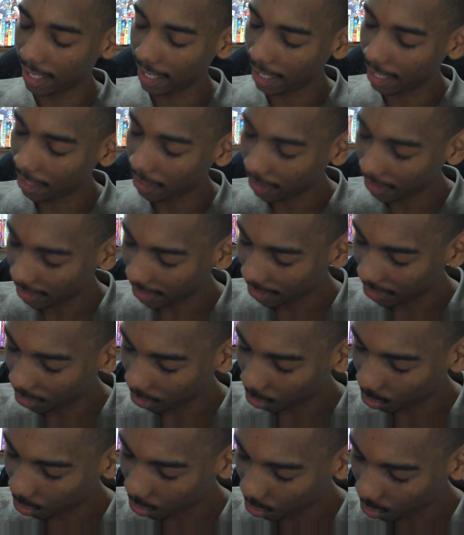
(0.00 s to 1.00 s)
It's
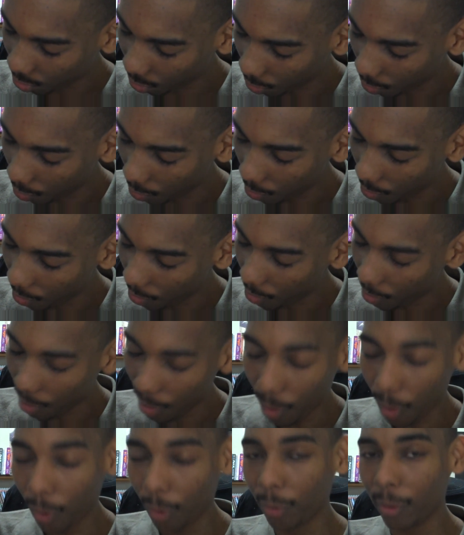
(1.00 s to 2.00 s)
just so
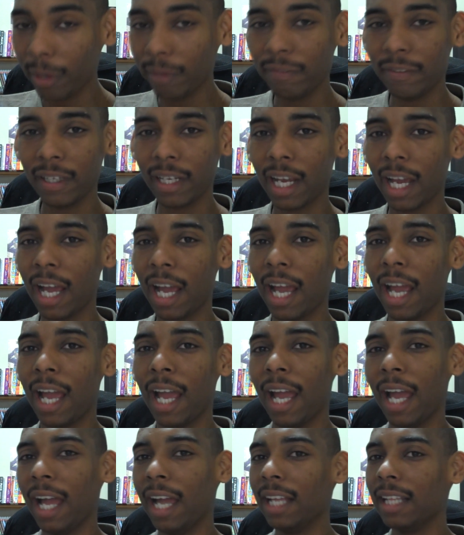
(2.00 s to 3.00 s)
horrific.
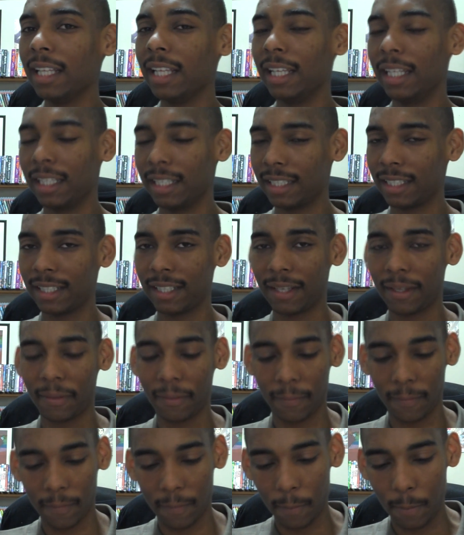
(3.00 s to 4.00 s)
Like,
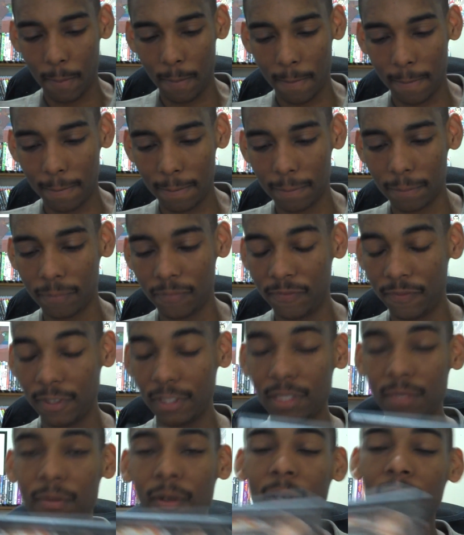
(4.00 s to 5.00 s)

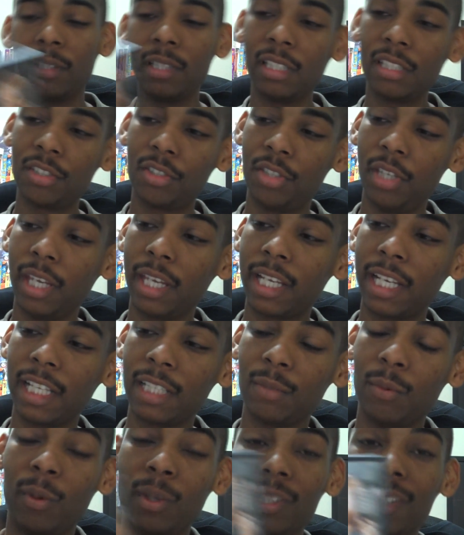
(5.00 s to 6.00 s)
first of all, this chick
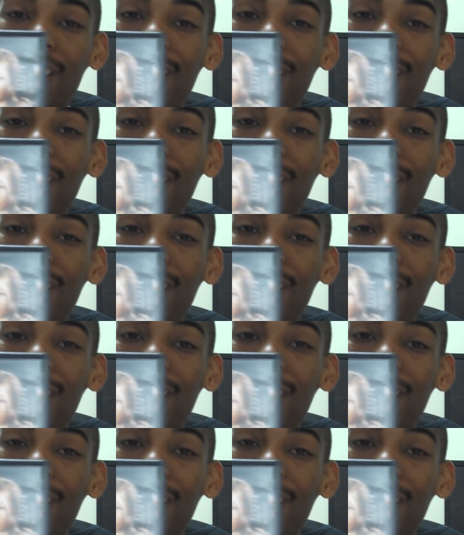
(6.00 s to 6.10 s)
is one of